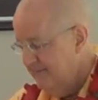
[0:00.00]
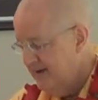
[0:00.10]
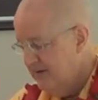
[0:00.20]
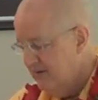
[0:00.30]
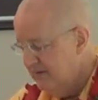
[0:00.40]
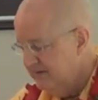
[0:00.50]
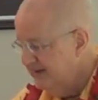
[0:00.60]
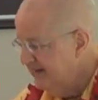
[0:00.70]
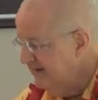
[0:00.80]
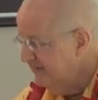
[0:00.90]
by
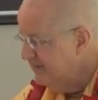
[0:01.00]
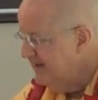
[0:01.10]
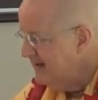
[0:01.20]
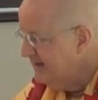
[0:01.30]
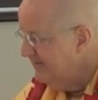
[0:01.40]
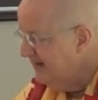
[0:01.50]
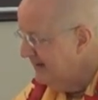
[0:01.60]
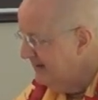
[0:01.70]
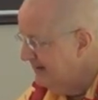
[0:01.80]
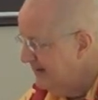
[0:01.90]
holding the
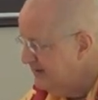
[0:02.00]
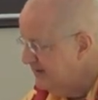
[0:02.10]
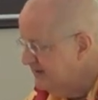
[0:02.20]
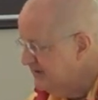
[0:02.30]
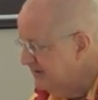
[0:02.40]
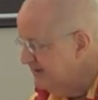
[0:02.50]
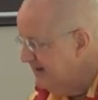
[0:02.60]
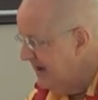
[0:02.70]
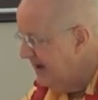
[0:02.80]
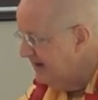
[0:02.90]
magnifying glass at a
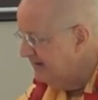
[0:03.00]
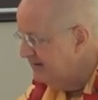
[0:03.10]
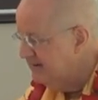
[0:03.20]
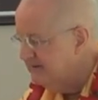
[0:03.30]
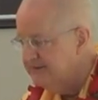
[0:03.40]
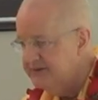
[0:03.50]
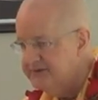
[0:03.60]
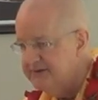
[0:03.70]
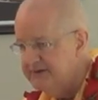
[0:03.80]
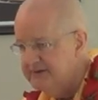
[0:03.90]
certain angle and a
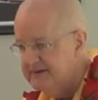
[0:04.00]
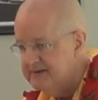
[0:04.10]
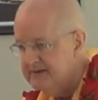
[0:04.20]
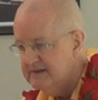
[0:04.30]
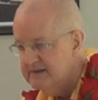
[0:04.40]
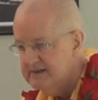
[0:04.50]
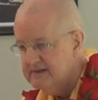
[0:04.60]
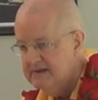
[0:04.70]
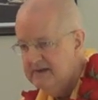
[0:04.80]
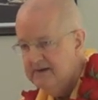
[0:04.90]
certain
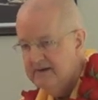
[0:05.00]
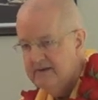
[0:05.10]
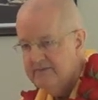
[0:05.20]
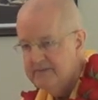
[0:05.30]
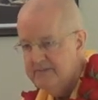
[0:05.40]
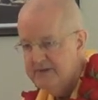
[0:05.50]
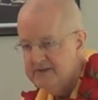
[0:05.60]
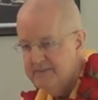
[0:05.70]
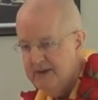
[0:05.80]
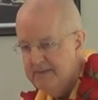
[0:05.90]
distance from a
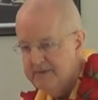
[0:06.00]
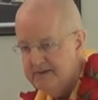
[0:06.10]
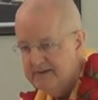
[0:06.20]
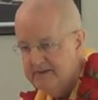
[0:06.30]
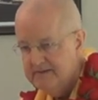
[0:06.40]
piece of paper.